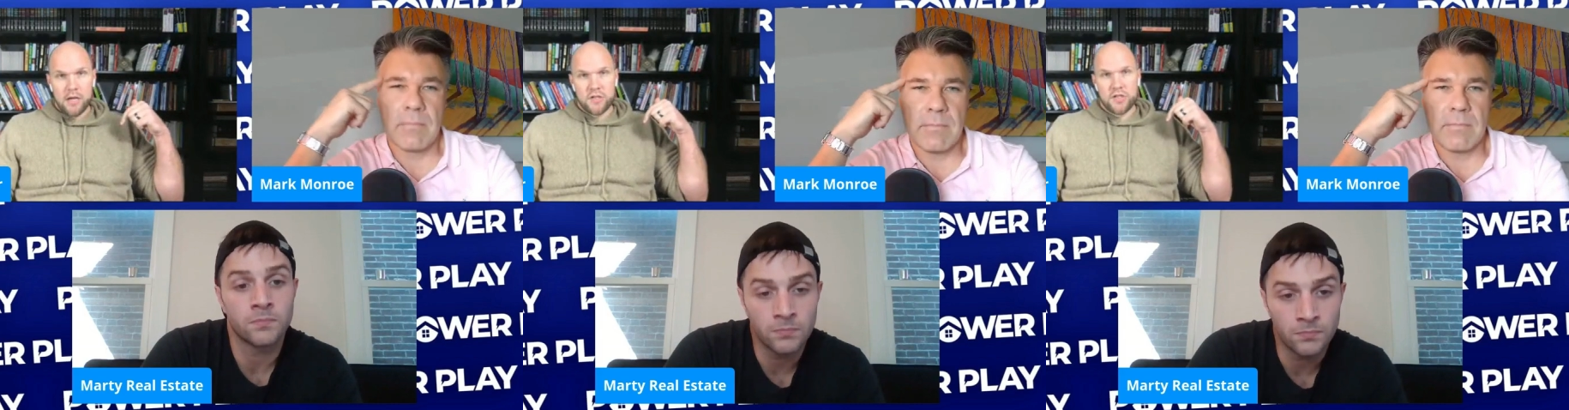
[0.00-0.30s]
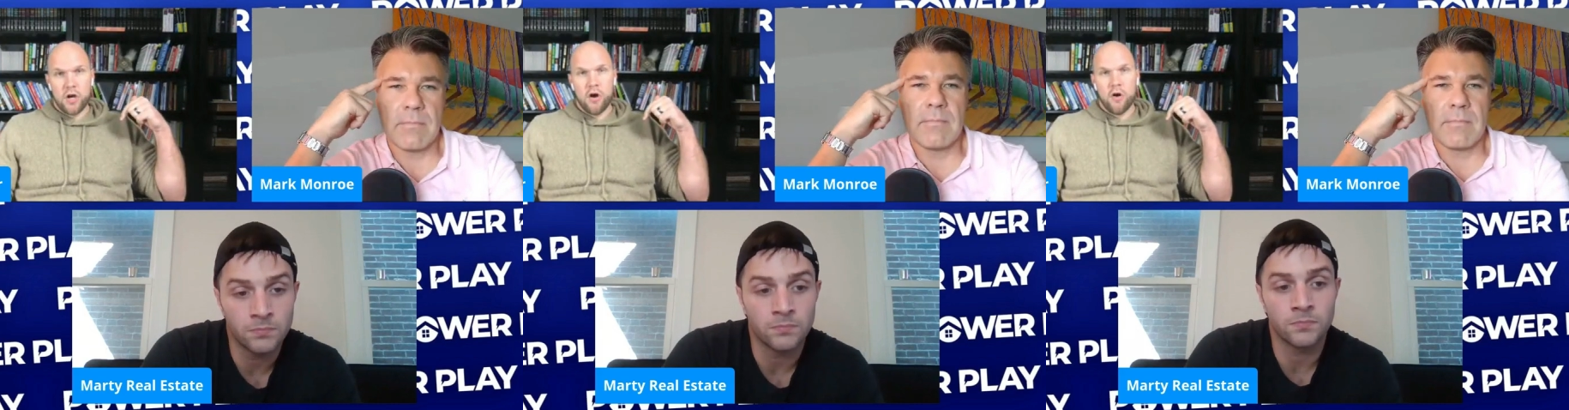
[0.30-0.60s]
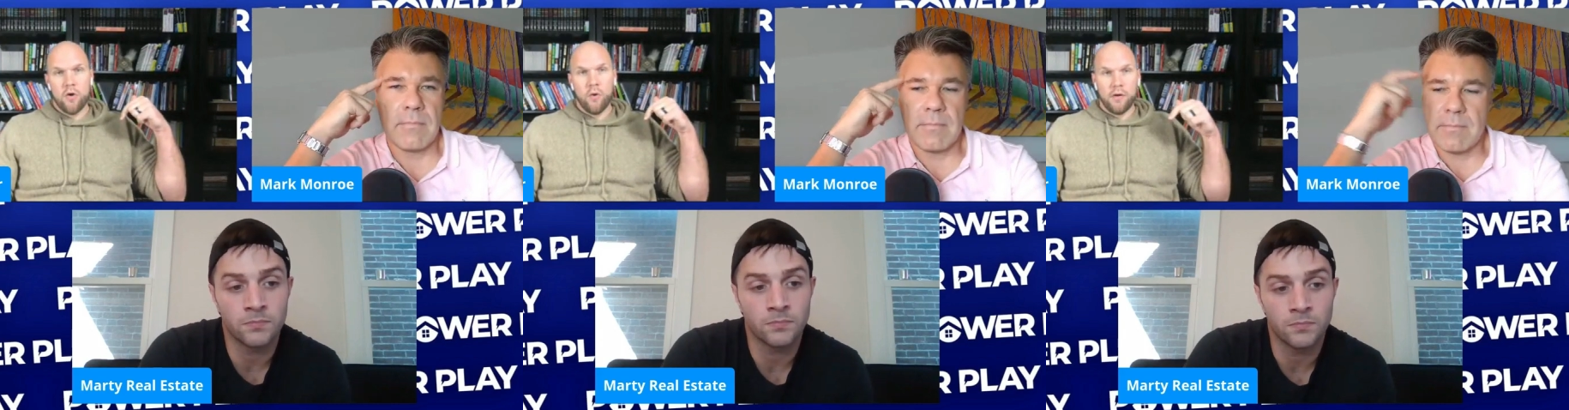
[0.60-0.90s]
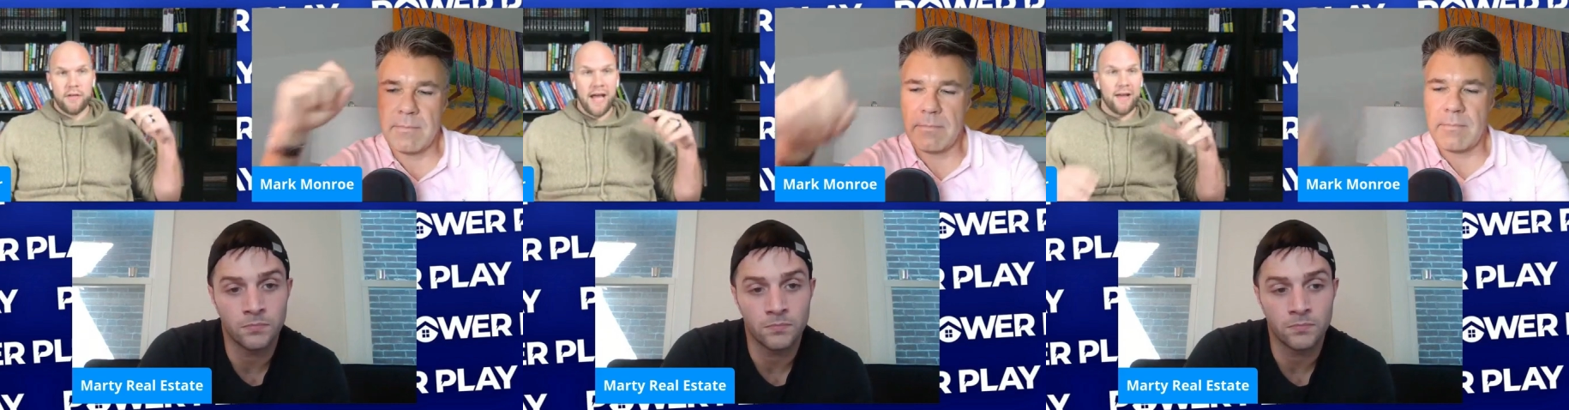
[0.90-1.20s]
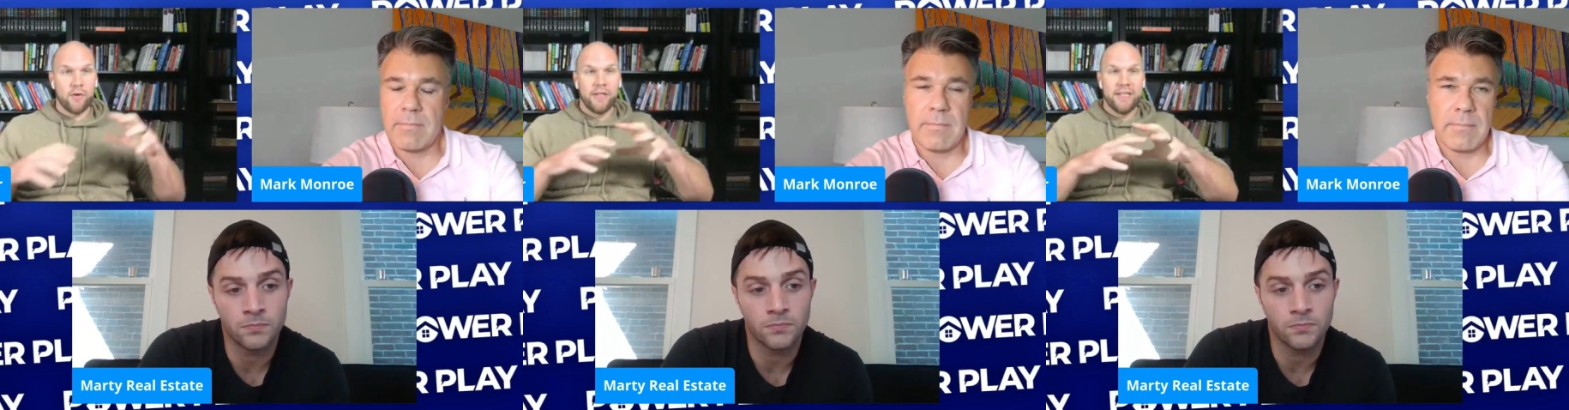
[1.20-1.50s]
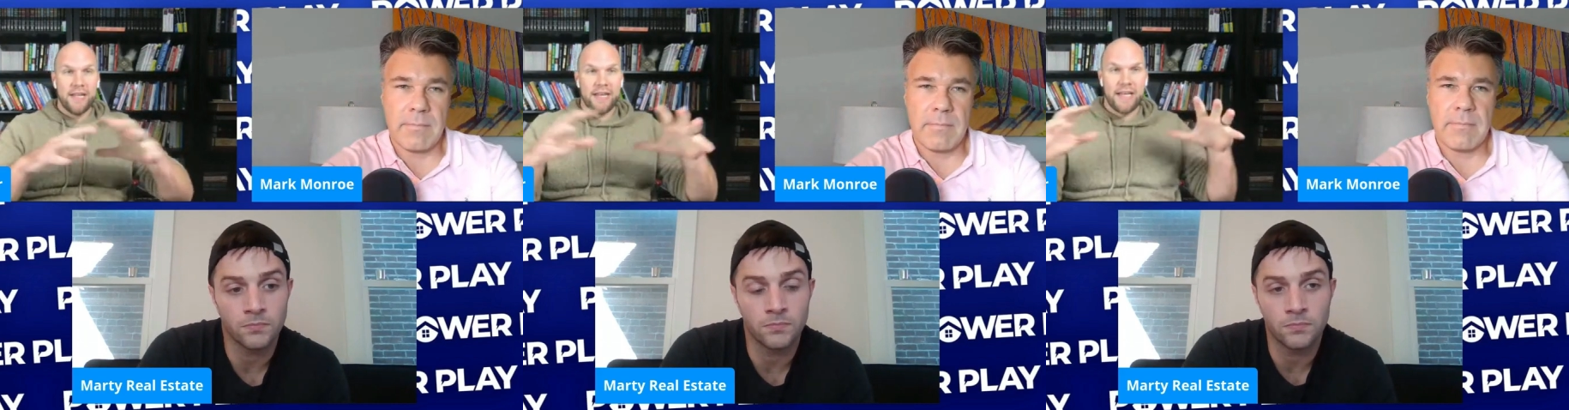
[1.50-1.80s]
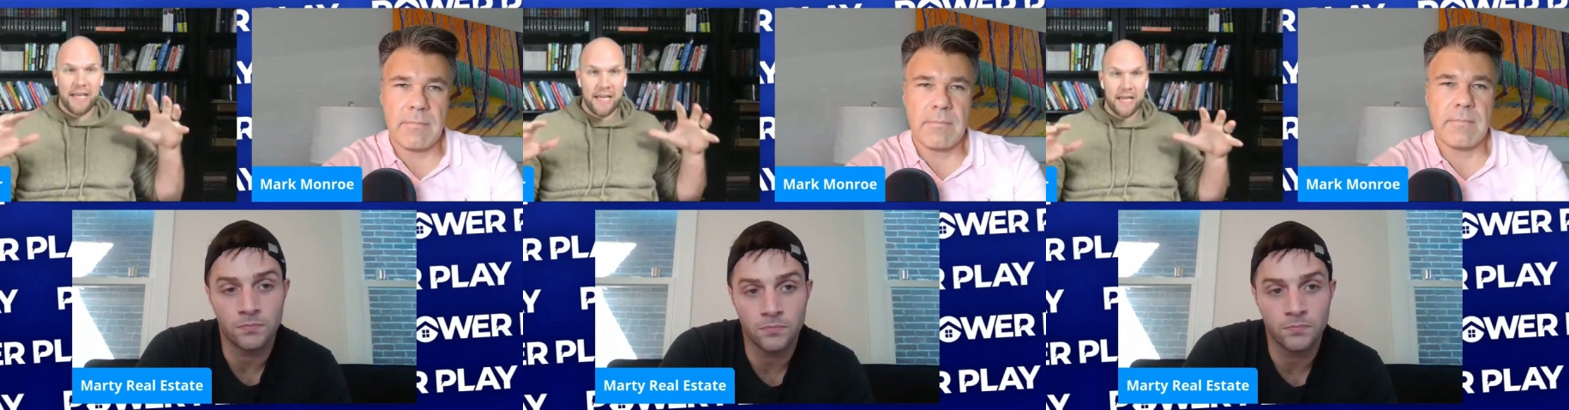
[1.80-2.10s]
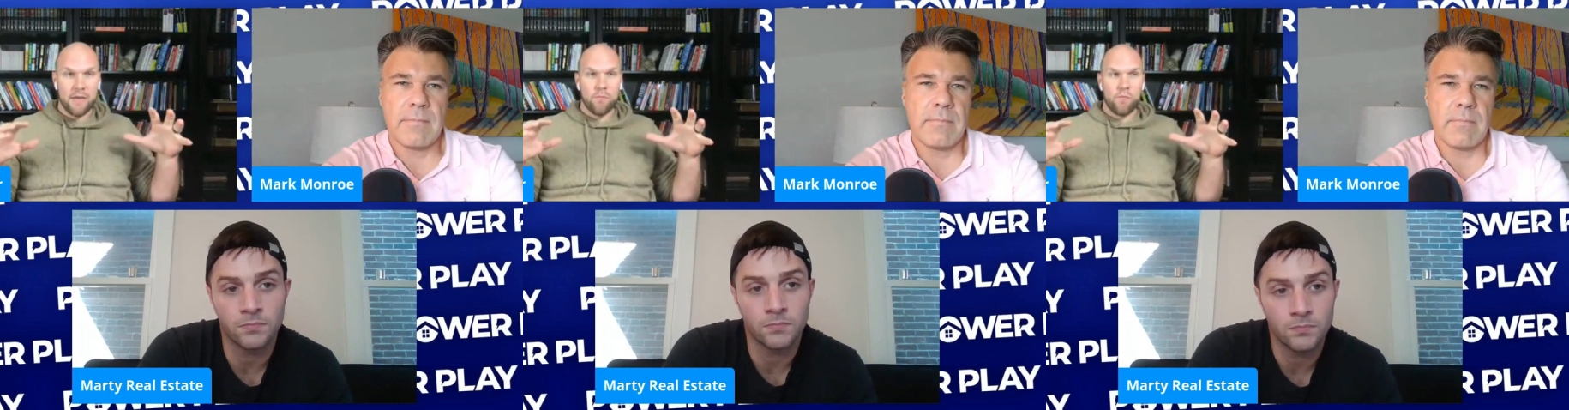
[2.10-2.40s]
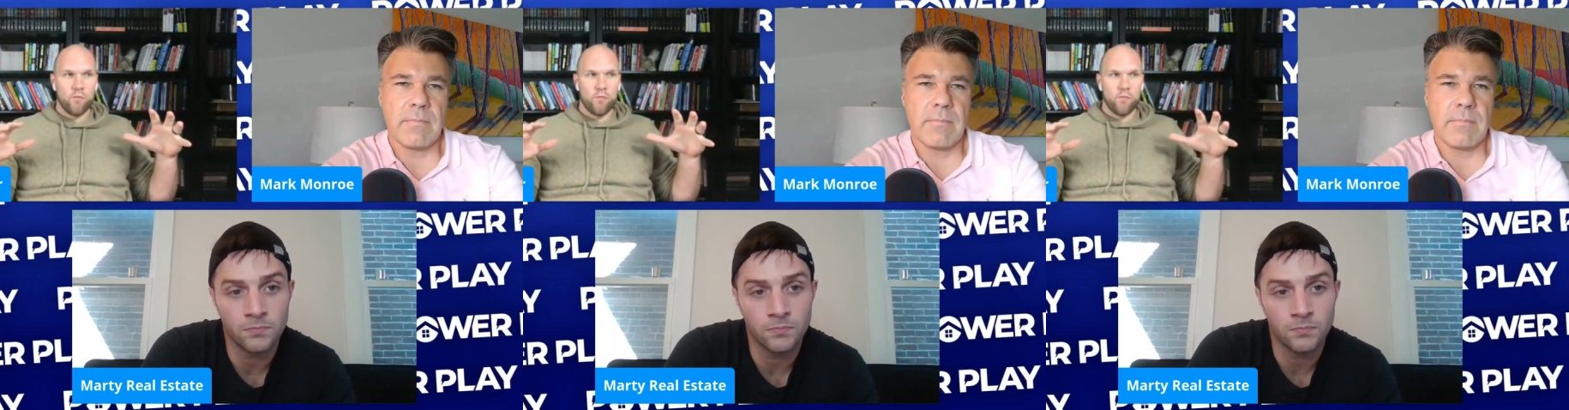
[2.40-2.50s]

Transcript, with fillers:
Speaker 1: So not only did he